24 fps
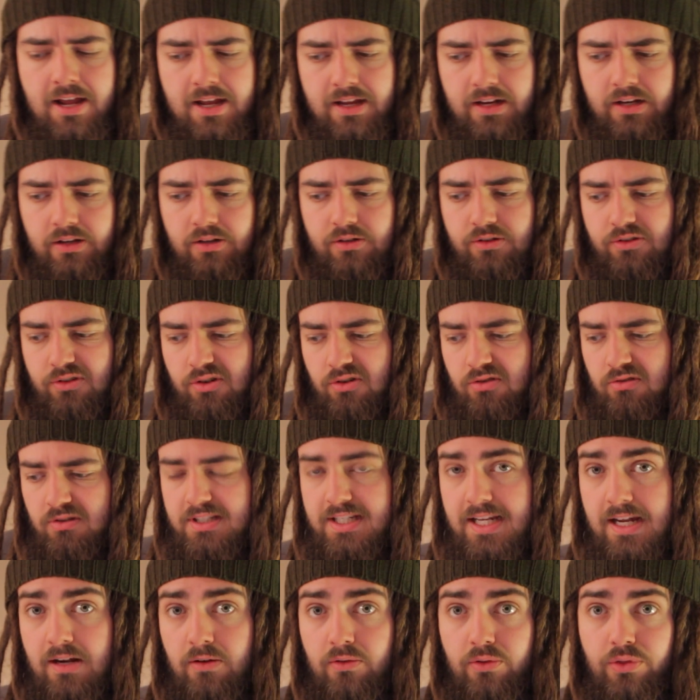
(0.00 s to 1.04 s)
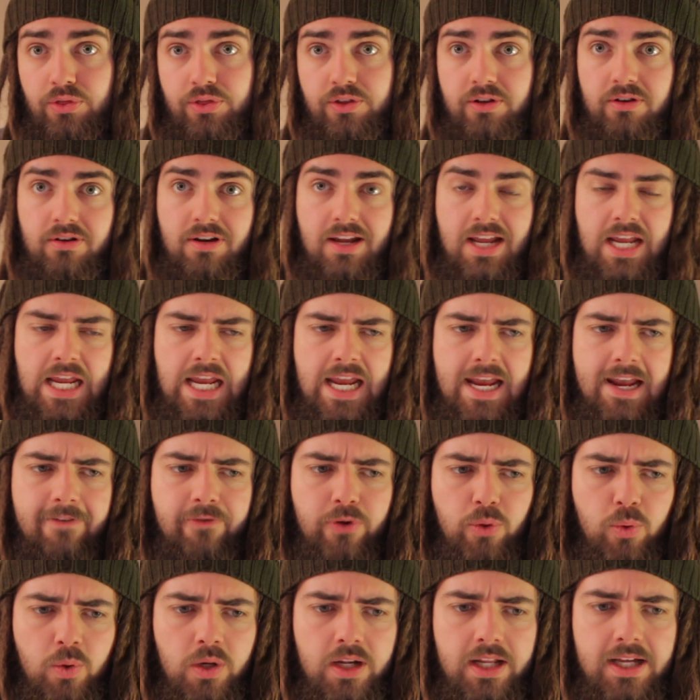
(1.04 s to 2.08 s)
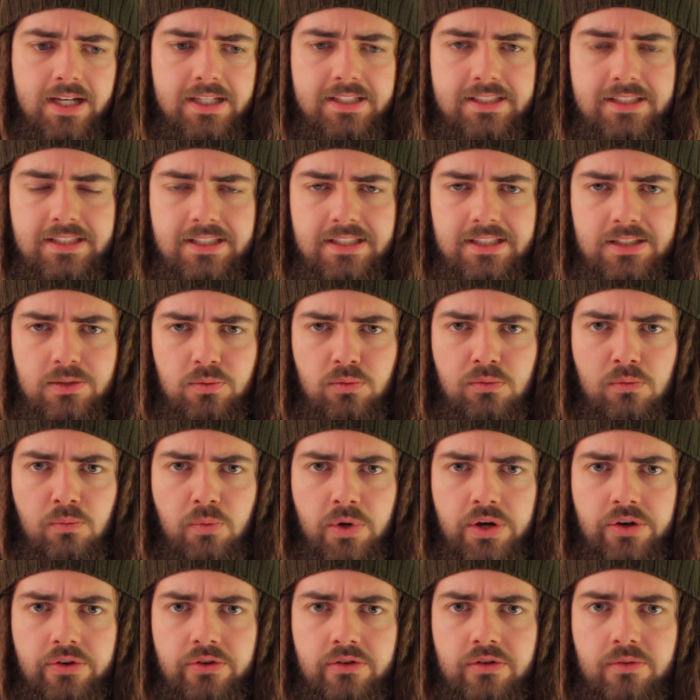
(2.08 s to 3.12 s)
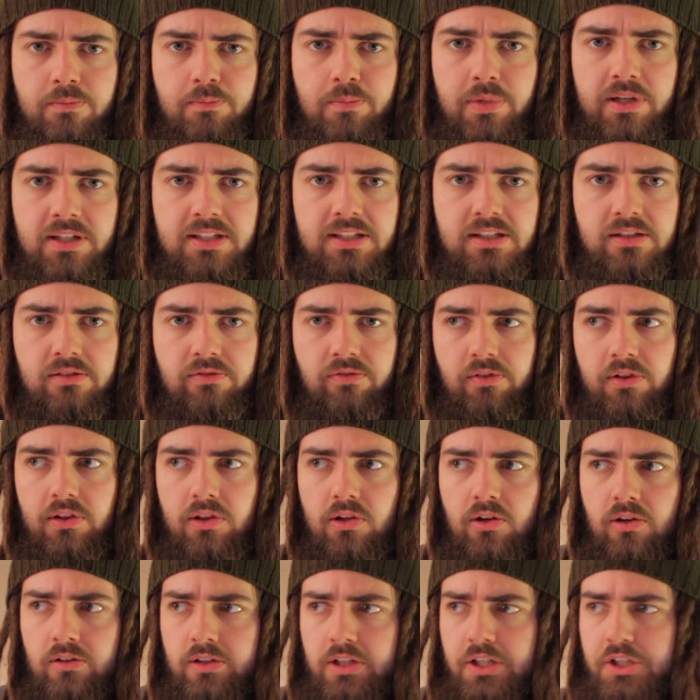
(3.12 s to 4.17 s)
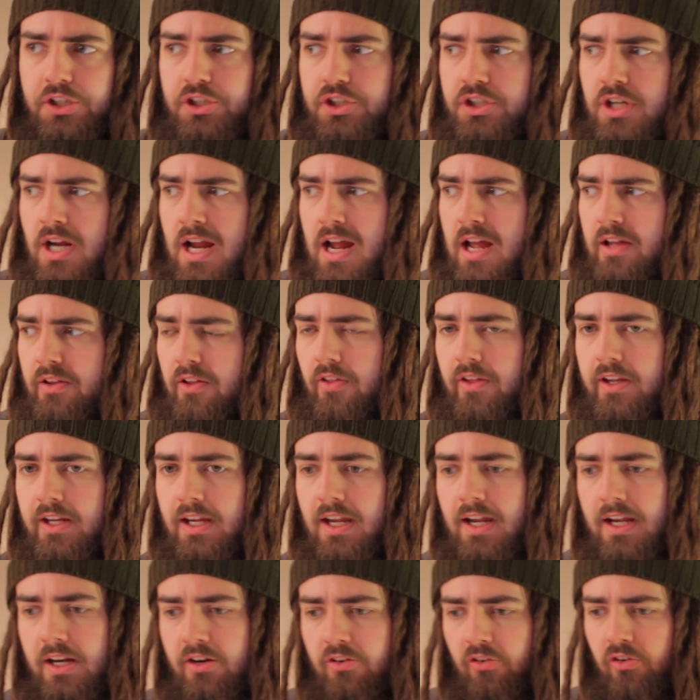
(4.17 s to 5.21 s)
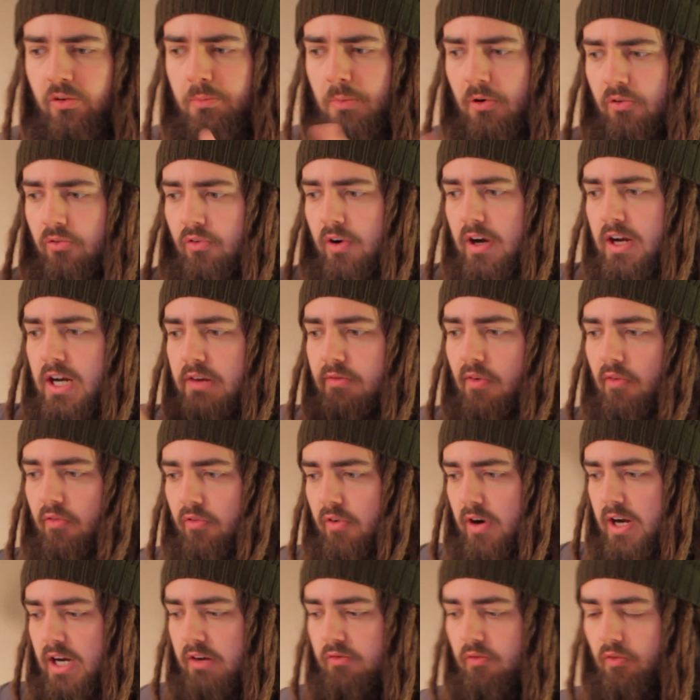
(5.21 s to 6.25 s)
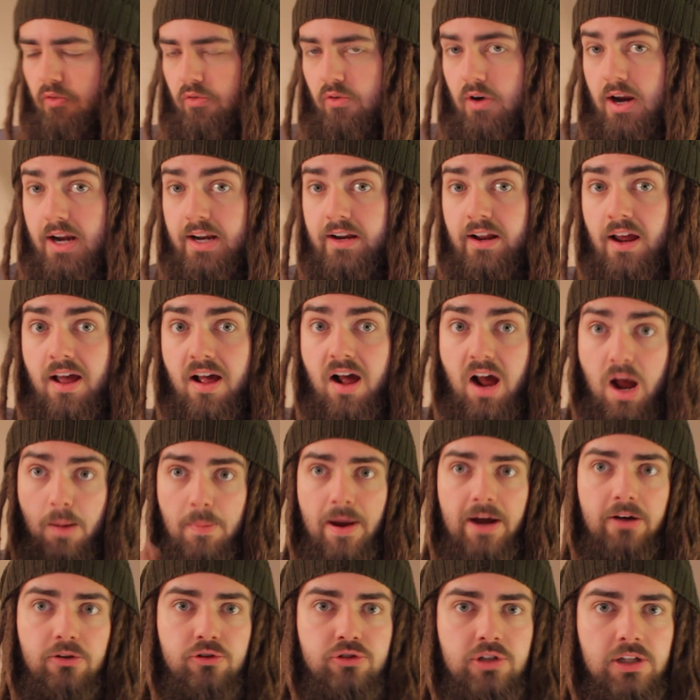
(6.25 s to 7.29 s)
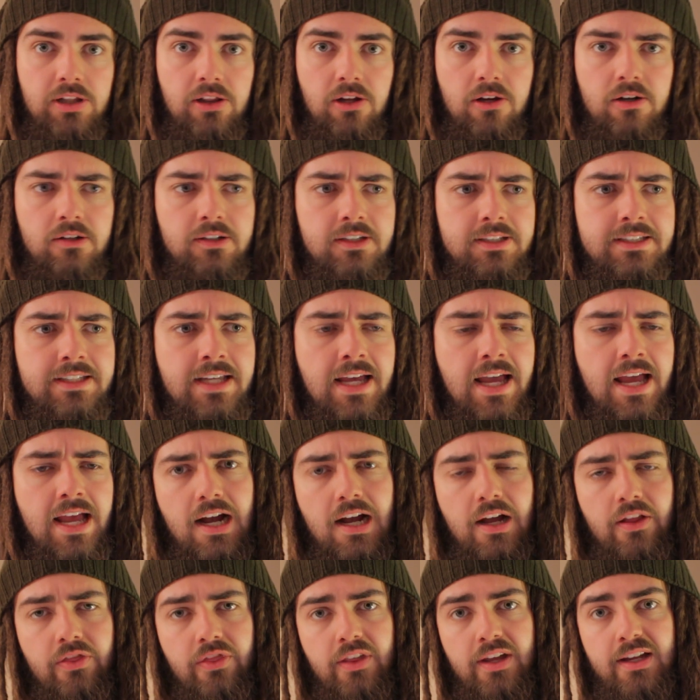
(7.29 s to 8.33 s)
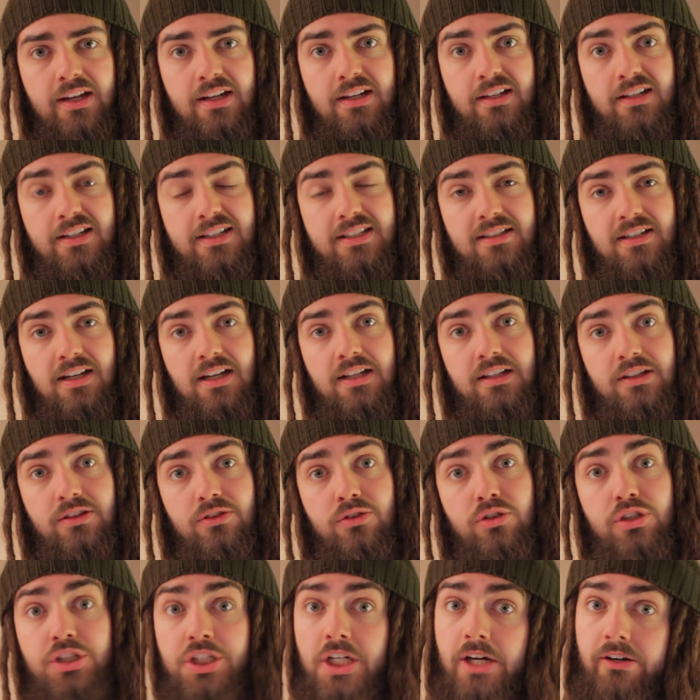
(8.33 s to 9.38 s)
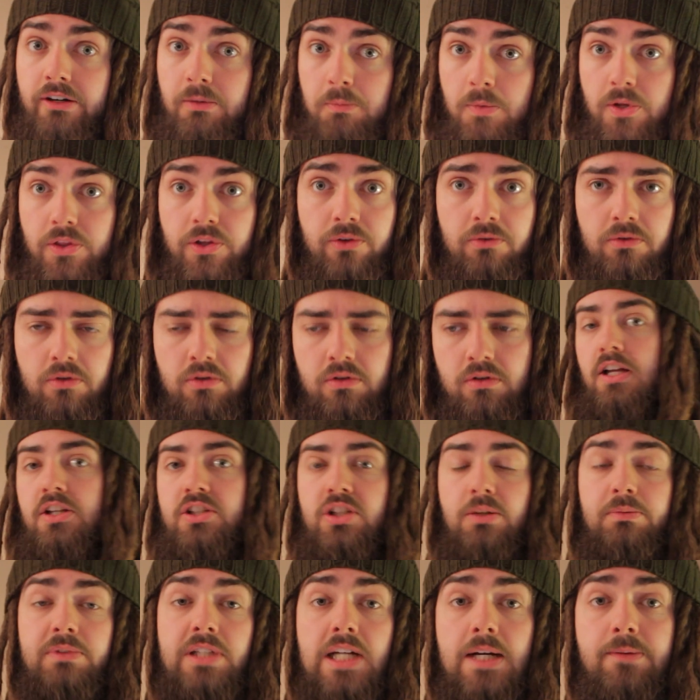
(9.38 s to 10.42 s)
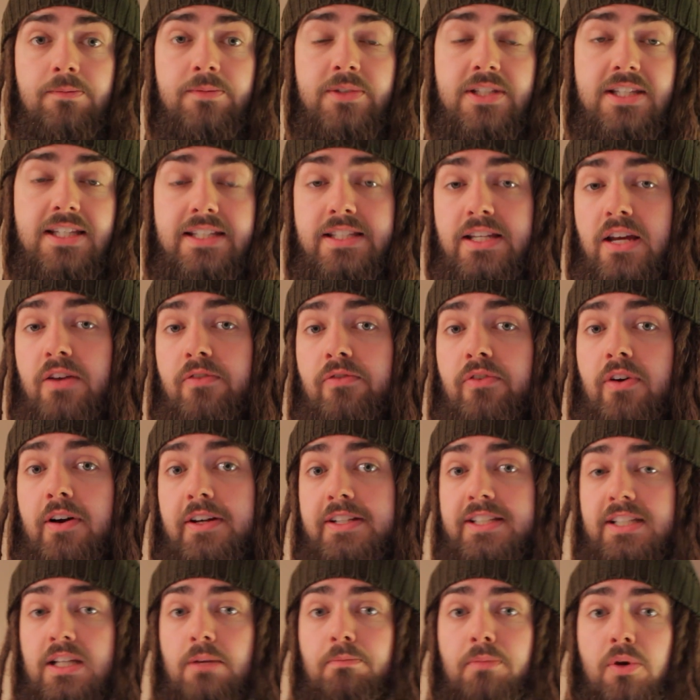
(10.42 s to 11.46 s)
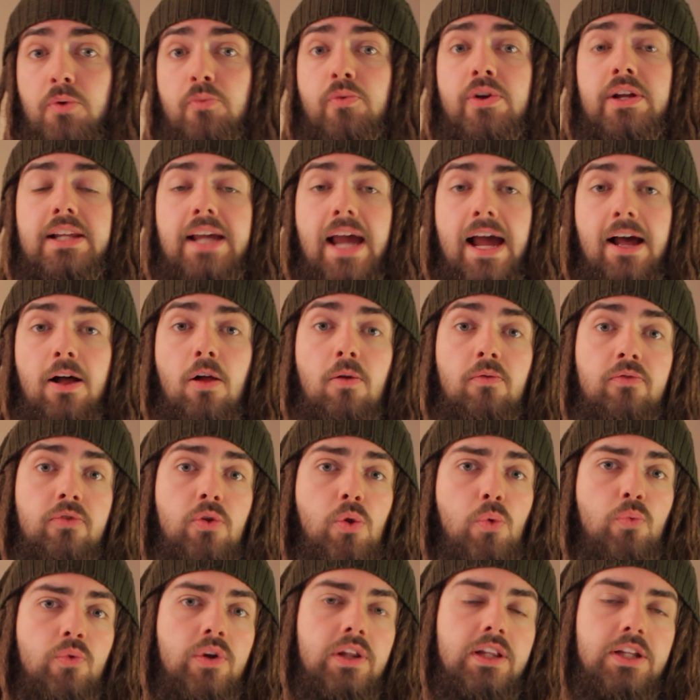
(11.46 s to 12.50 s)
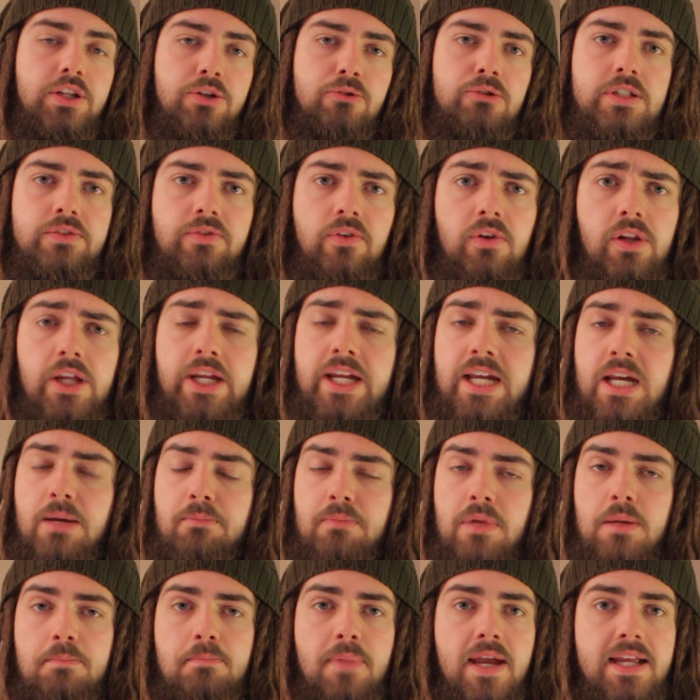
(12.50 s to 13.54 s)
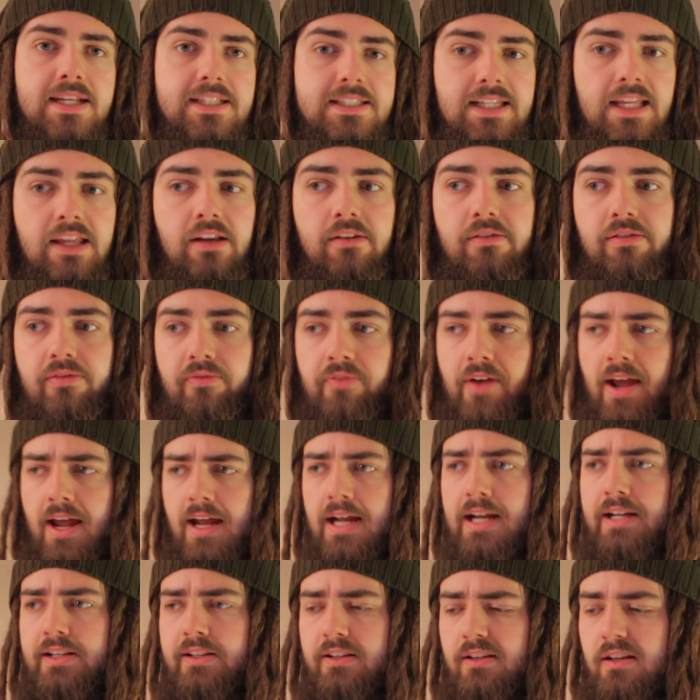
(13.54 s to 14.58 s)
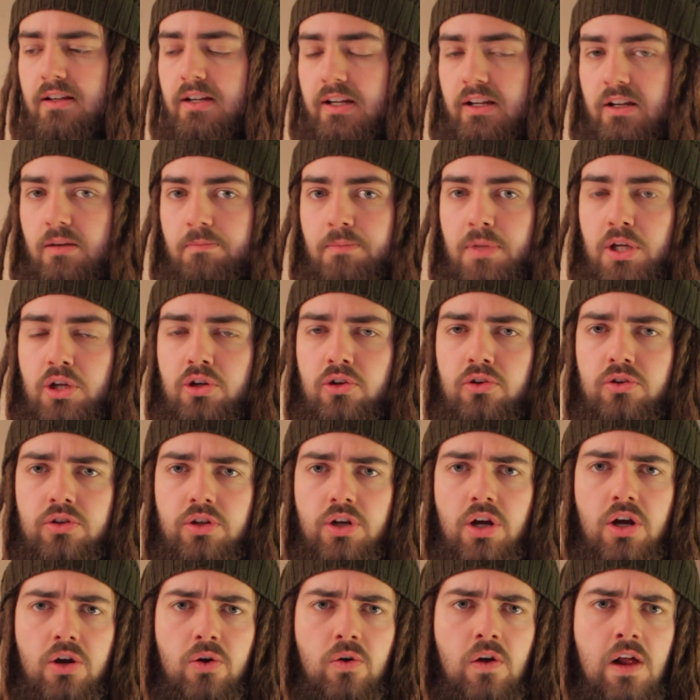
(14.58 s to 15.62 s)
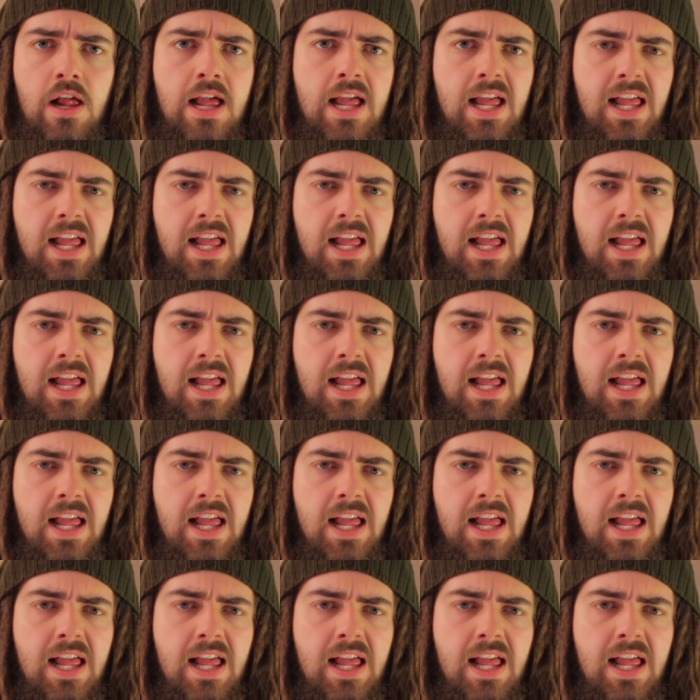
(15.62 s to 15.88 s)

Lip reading: It turns out that everyone has this weird piece of knowledge that they gained from a friend of a friend of a friend about dreadlocks, and they decide to share it with you. Sometimes this advice can be really helpful, really useful. It can be based in fact, and it can be good to know.